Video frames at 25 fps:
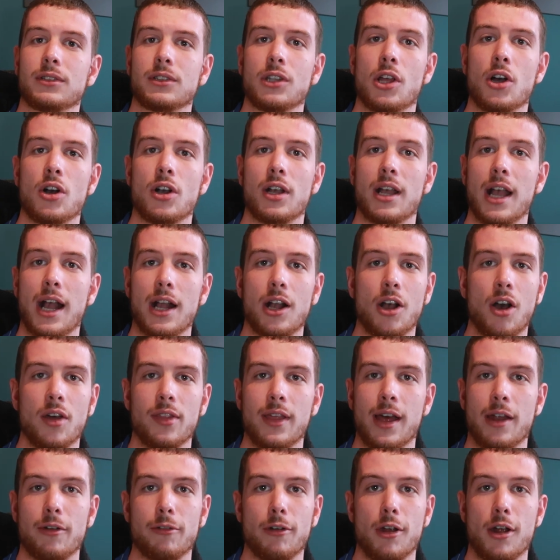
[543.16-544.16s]
look, I got
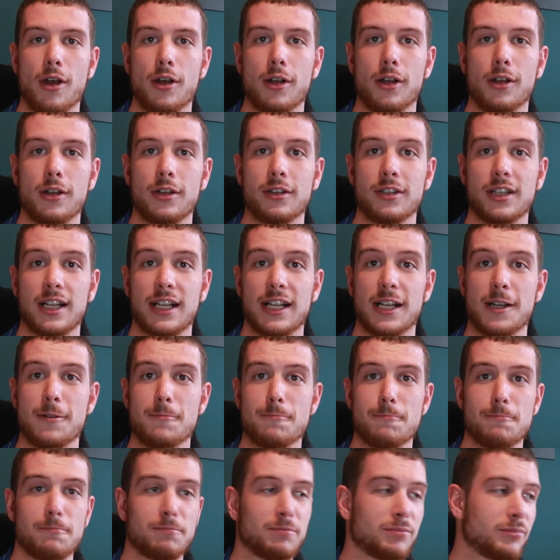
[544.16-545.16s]
that wrong.
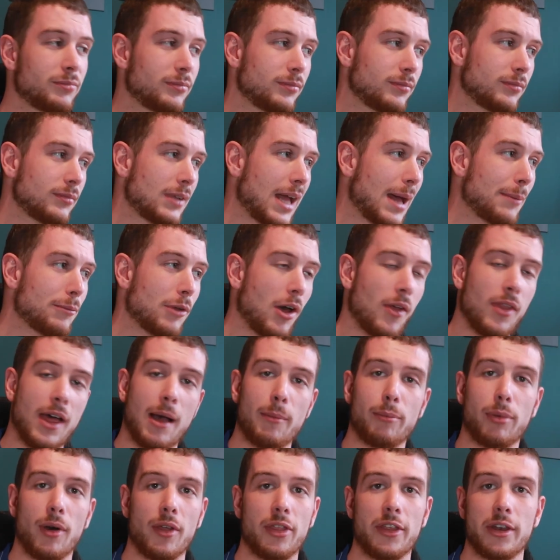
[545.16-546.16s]
I'm not
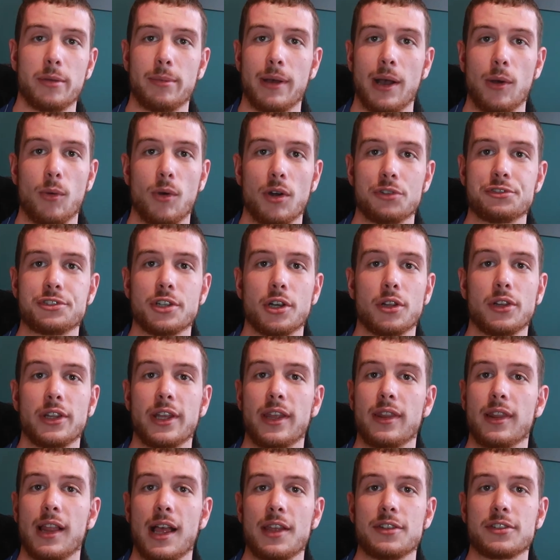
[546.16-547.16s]
that bothered about what
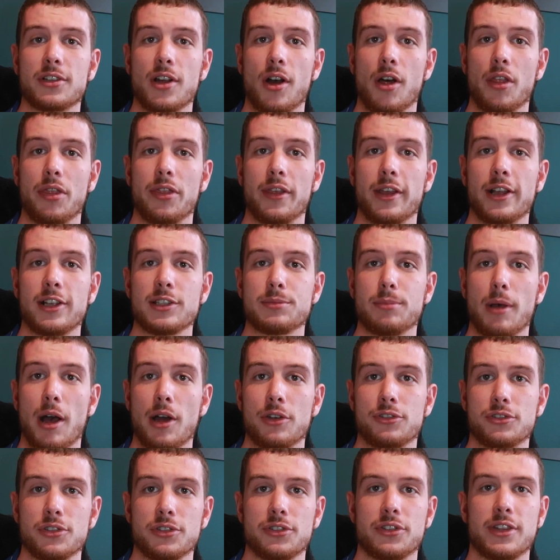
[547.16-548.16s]
Joleon Lescott thinks, but
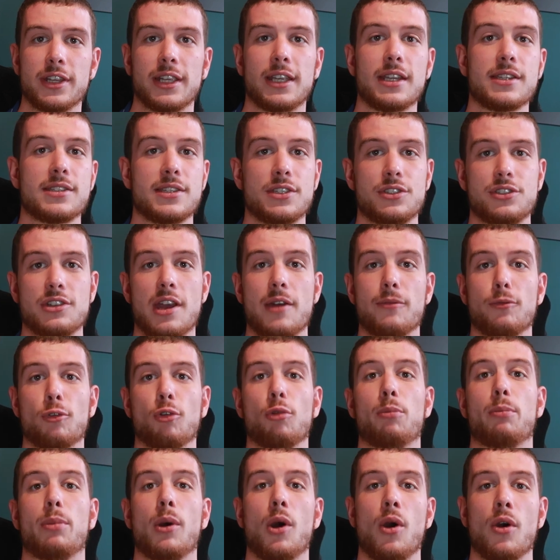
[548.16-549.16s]
I just think as a
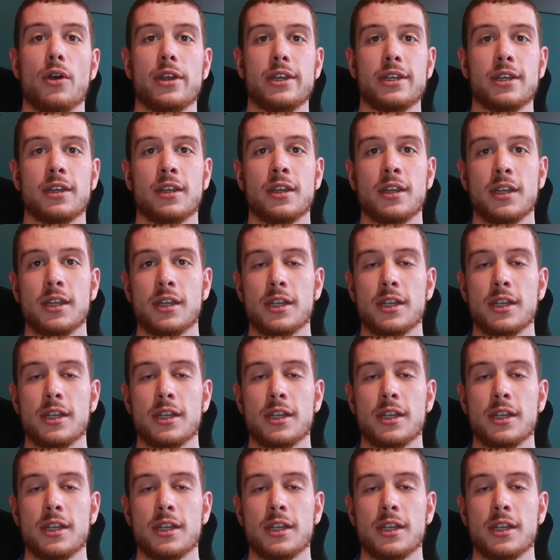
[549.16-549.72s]
general point,